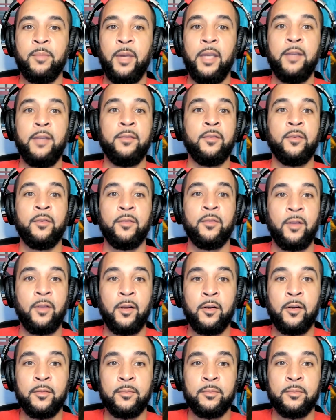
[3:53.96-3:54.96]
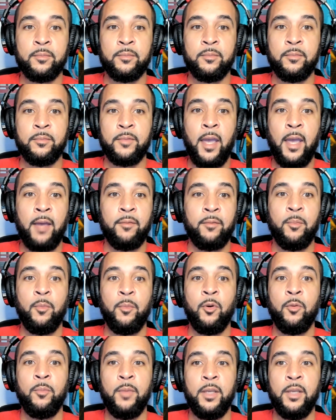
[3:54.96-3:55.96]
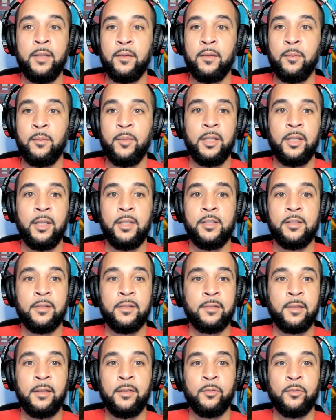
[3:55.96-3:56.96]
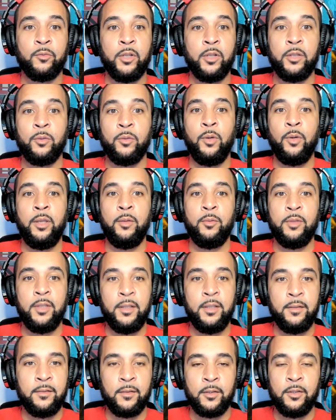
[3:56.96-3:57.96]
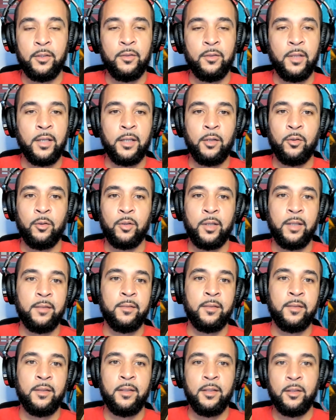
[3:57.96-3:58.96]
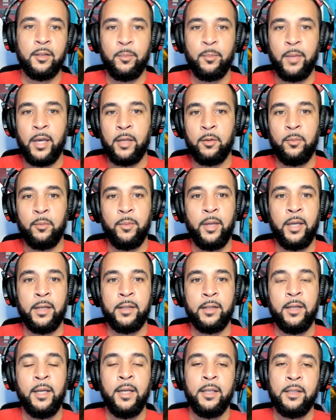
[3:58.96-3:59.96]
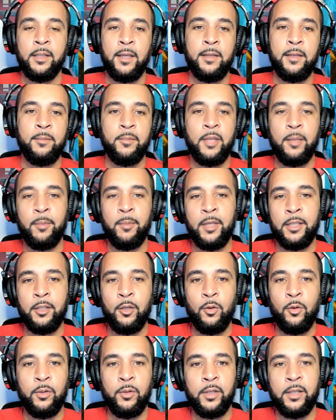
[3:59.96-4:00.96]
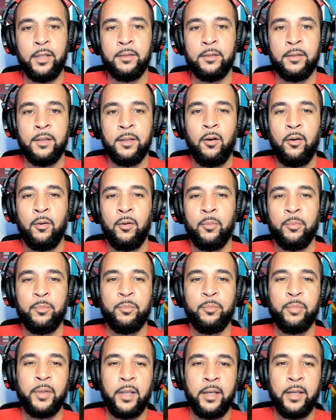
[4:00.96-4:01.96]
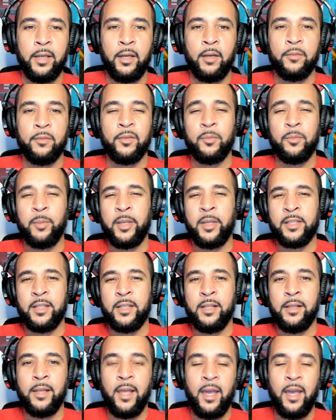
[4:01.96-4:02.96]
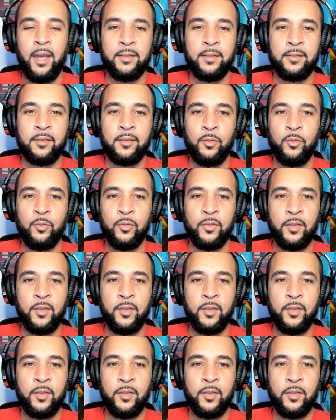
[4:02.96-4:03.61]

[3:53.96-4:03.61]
Pacers have the momentum and they just gonna run away with this, or you think OKC gonna battle back? They've been doing it all playoffs, especially the last two